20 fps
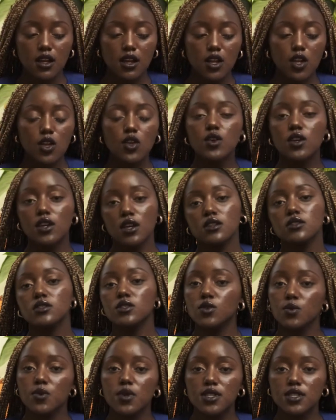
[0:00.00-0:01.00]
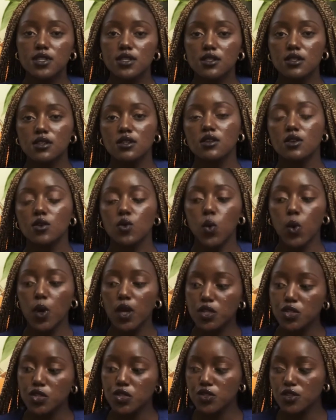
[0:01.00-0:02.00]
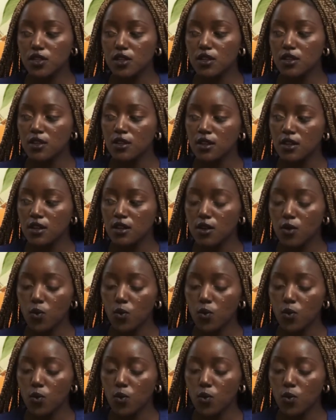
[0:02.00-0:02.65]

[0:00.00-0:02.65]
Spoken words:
look into it, question